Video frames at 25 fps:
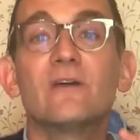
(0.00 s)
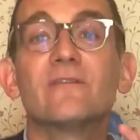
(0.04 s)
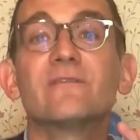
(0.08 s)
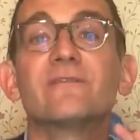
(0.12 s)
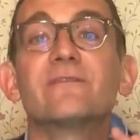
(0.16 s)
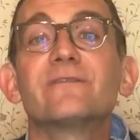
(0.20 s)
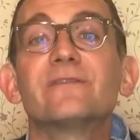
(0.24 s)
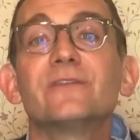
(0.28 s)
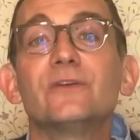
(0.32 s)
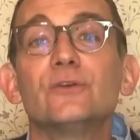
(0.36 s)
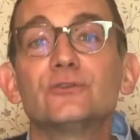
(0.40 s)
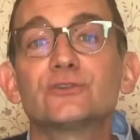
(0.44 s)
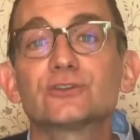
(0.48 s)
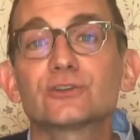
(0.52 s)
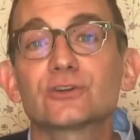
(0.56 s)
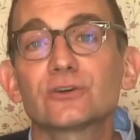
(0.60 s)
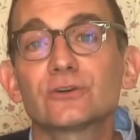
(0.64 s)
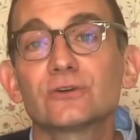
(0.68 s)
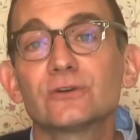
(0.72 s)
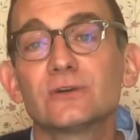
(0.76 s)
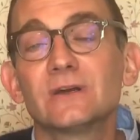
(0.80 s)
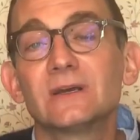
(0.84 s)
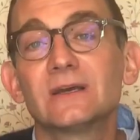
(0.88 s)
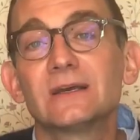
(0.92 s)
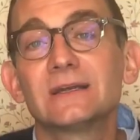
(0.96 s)

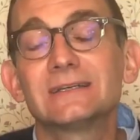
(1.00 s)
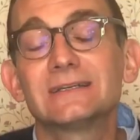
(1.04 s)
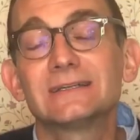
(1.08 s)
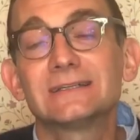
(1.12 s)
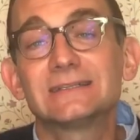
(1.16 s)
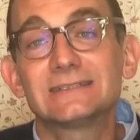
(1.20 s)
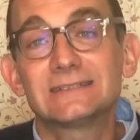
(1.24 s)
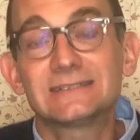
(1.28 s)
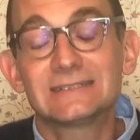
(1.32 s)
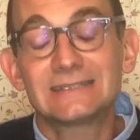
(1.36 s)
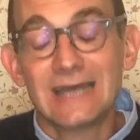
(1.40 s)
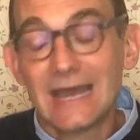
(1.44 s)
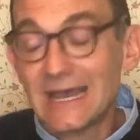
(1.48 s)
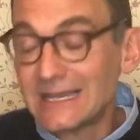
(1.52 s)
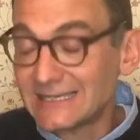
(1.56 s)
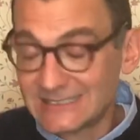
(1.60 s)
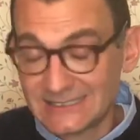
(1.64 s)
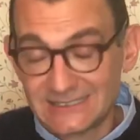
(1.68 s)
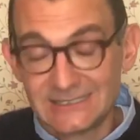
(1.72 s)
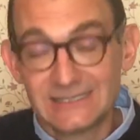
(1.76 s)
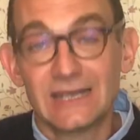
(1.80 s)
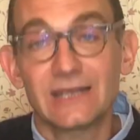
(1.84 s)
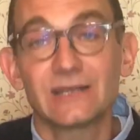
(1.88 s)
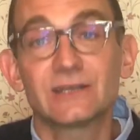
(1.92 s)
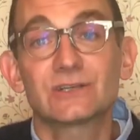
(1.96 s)
future
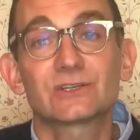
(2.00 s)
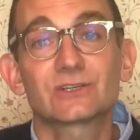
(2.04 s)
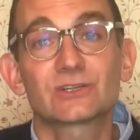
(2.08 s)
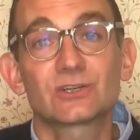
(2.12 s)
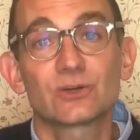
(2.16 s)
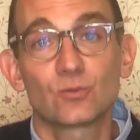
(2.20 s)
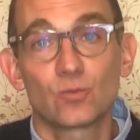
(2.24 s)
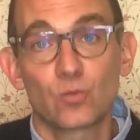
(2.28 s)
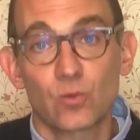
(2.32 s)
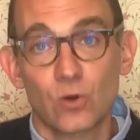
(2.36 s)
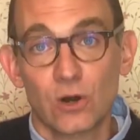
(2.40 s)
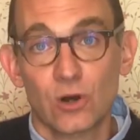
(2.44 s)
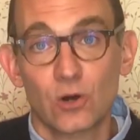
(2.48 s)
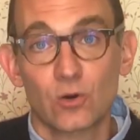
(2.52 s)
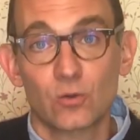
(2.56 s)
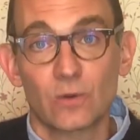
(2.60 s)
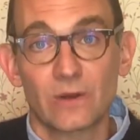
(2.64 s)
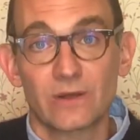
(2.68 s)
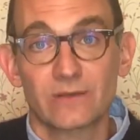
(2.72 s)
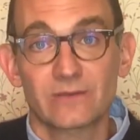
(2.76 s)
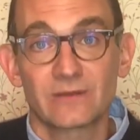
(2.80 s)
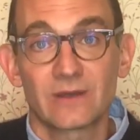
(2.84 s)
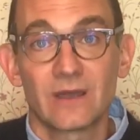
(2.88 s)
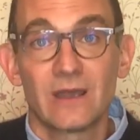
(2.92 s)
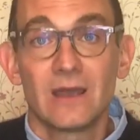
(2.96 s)
test date to work
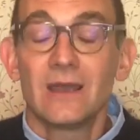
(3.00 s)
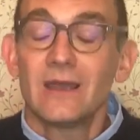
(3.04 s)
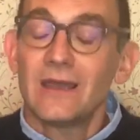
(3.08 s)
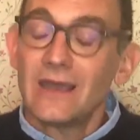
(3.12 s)
with.